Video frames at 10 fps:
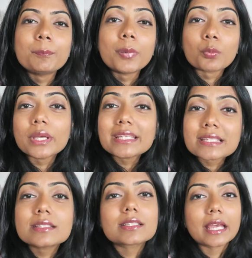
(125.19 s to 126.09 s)
But we
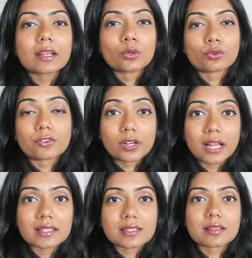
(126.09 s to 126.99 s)
didn't take no for
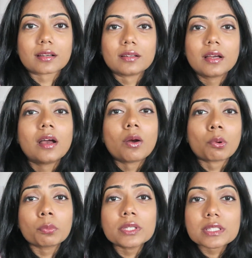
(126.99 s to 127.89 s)
an answer.
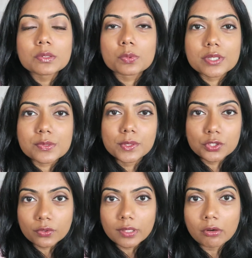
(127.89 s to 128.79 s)
What we did was we
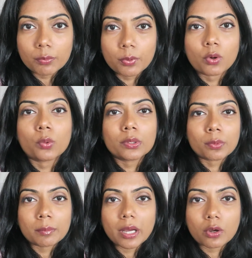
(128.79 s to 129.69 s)
took that report, we
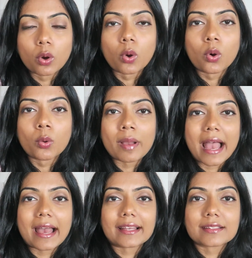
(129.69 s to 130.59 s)
went back home,
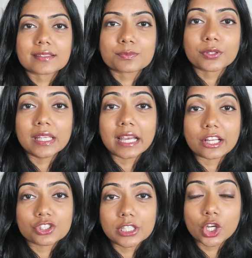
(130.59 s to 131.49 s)
and Pratik
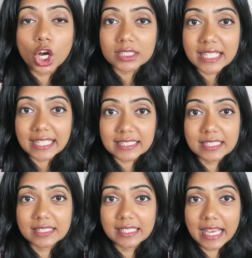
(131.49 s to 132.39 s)
actually
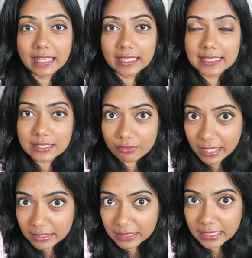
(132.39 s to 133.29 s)
contacted the airlines
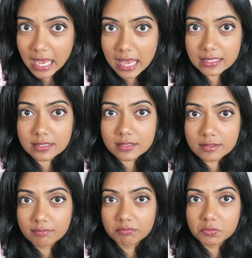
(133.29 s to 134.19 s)
directly
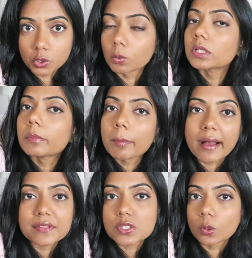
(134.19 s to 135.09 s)
and told them
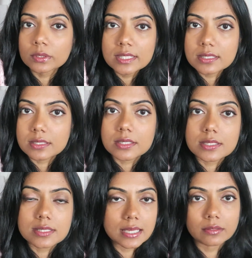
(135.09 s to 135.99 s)
about this whole incident
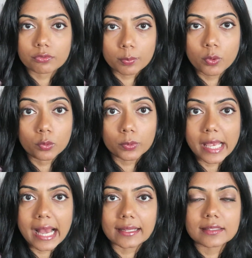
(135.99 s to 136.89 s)
and sent the report
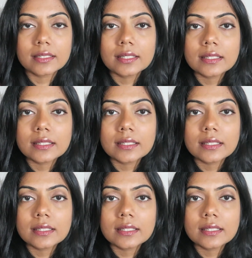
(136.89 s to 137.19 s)
we had.